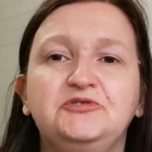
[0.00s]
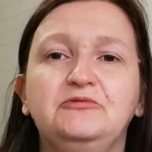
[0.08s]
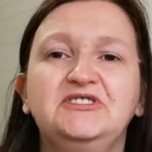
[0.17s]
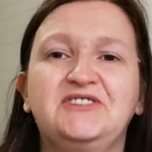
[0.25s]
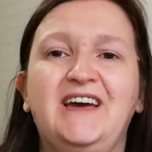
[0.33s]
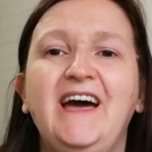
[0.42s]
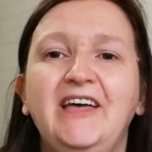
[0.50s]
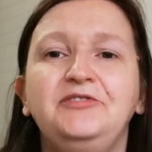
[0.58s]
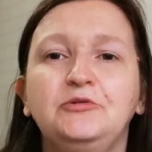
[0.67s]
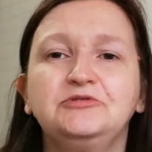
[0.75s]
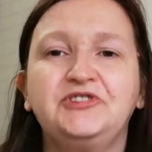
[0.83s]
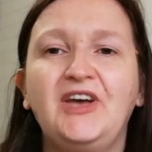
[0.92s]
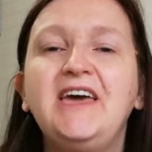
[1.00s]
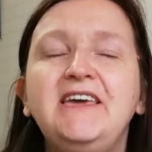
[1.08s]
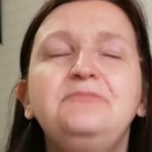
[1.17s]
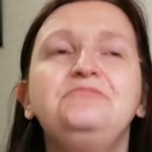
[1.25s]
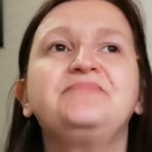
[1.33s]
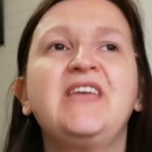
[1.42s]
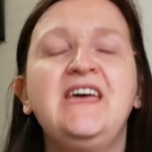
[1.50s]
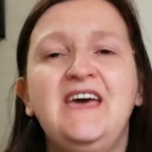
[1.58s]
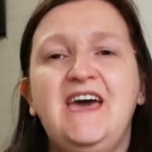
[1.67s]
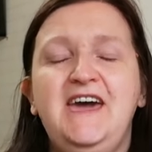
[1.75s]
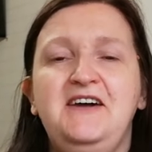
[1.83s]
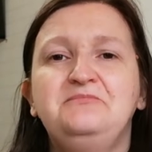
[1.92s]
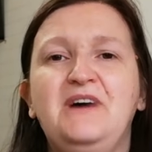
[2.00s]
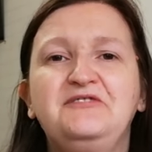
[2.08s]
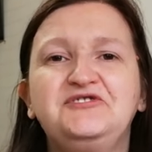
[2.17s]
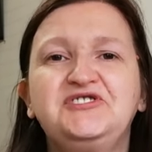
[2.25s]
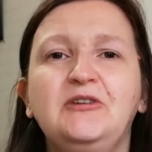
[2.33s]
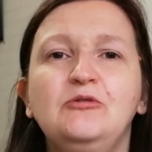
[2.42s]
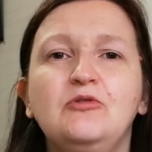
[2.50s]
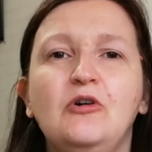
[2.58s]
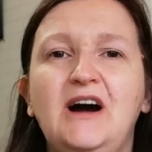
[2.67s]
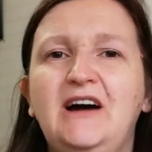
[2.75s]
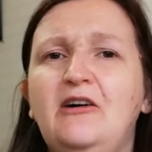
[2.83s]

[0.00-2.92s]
so it's candle time. I've still got,